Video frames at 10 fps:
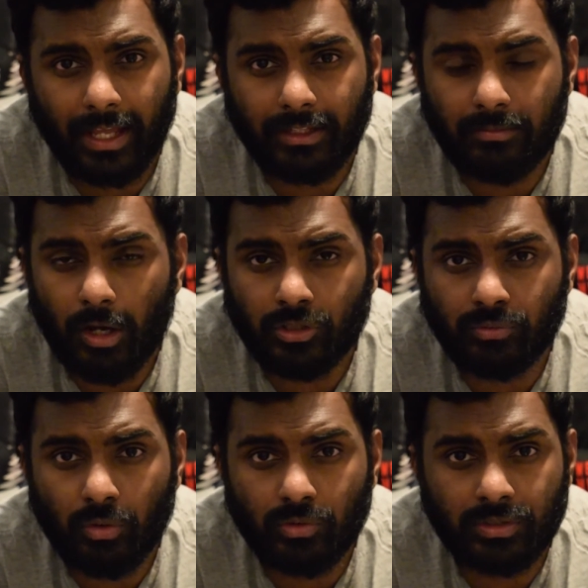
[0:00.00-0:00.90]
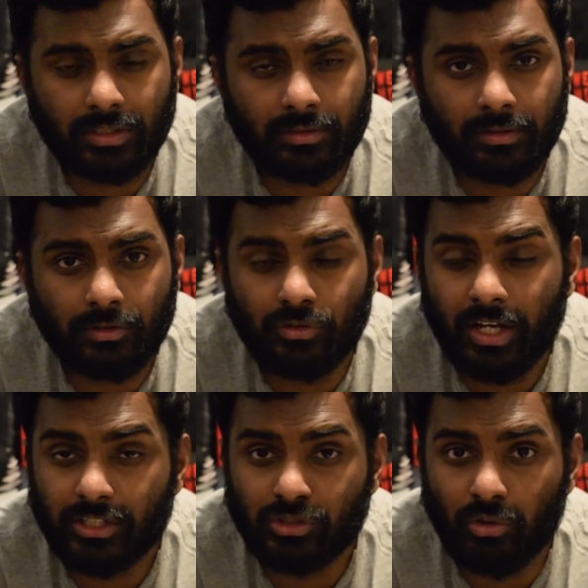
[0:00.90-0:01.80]
And DeMar DeRozan,
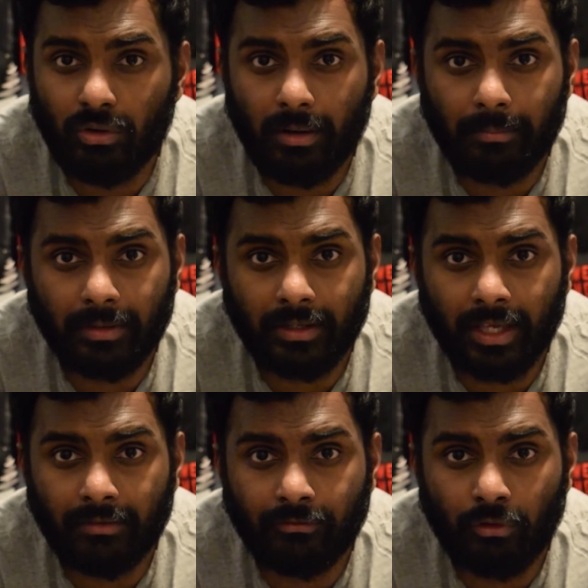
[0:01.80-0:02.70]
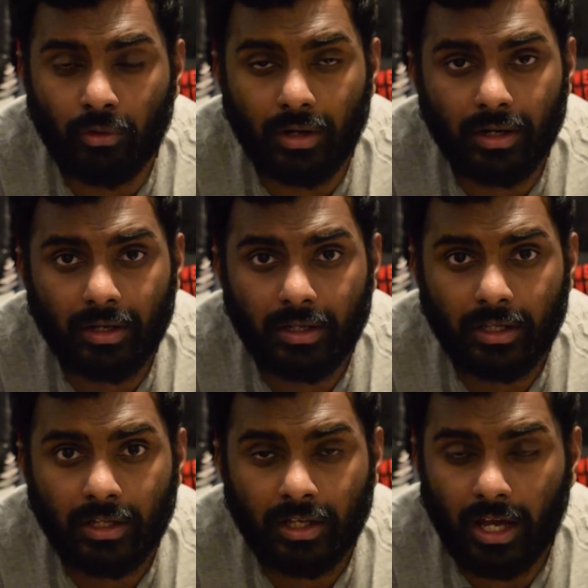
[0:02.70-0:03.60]
you got to show up in Game 4.
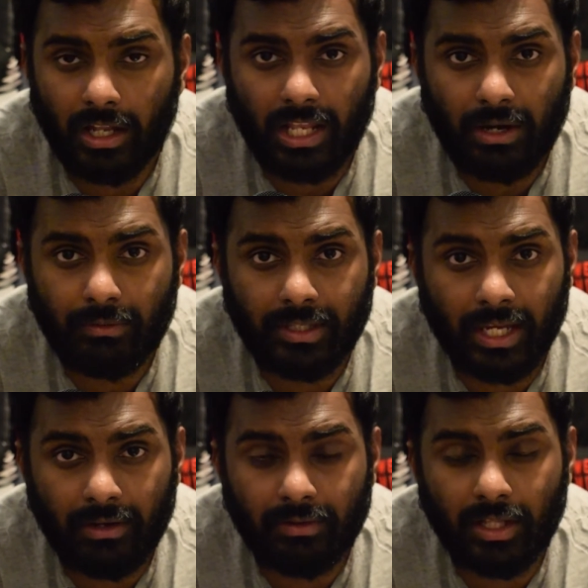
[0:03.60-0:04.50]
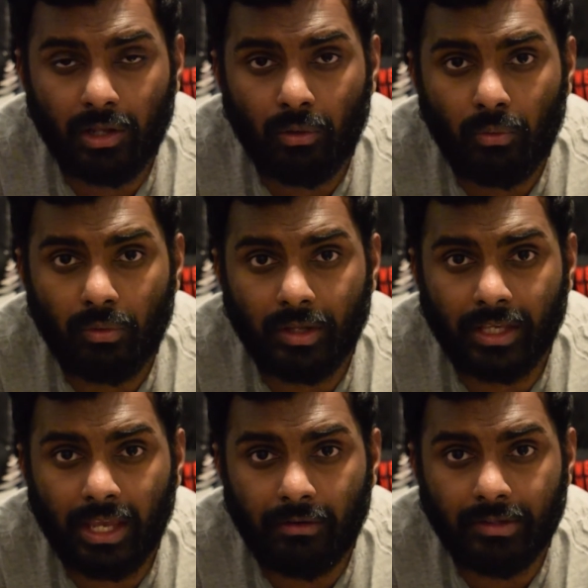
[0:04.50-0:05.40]
Kyle Lowry carried the load
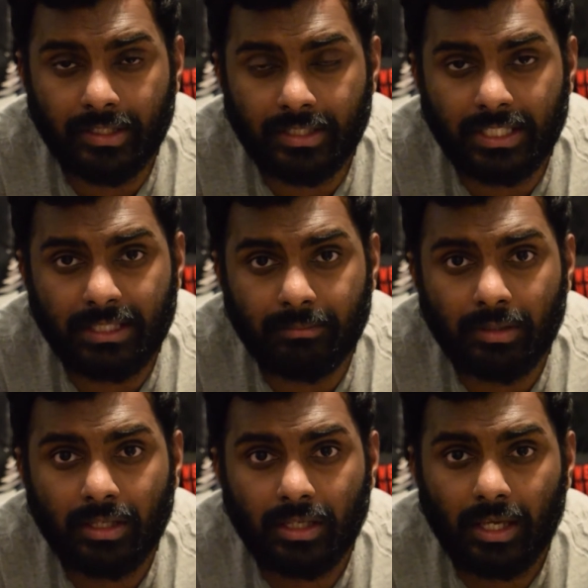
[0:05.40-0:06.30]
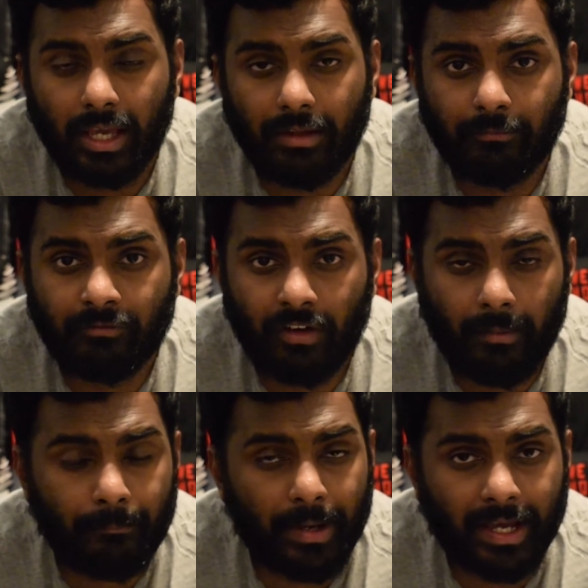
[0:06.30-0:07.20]
and carried the team and
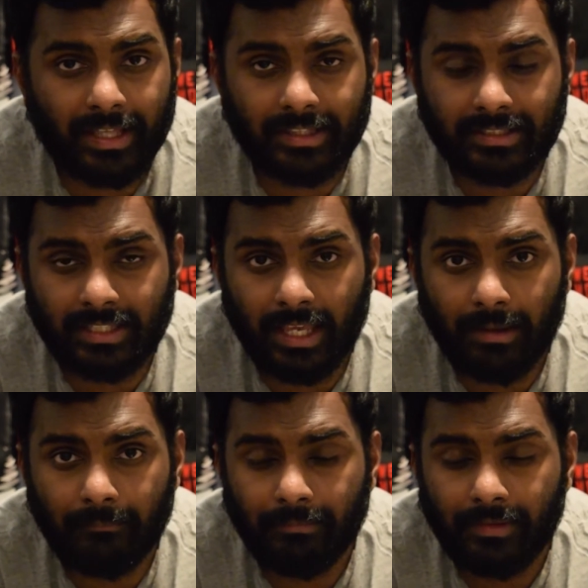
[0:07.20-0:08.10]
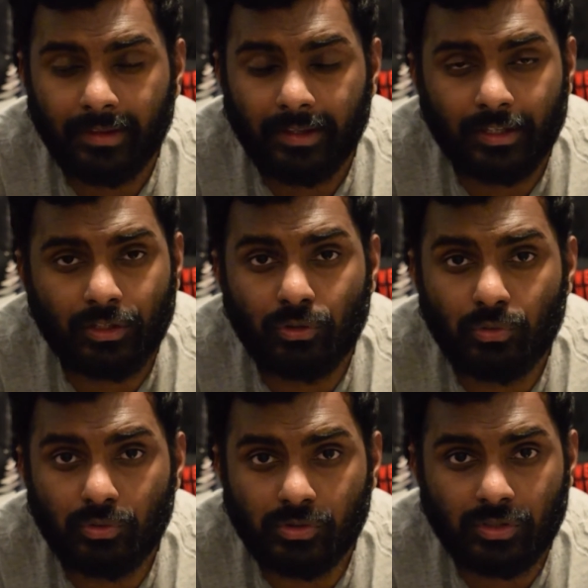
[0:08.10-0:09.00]
fought back in this game.
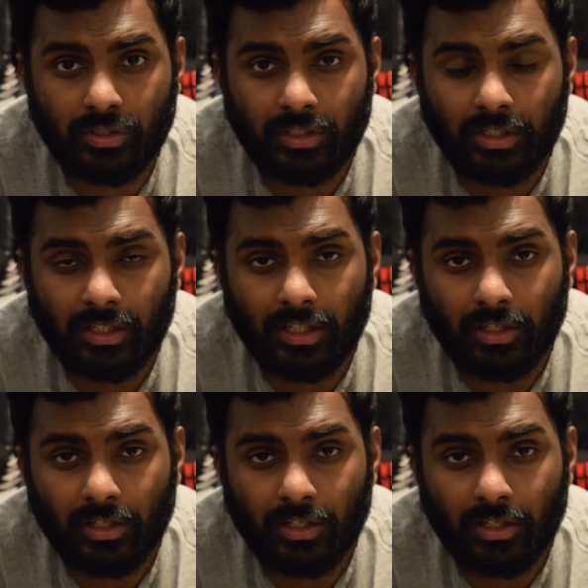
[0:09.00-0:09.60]
Huge.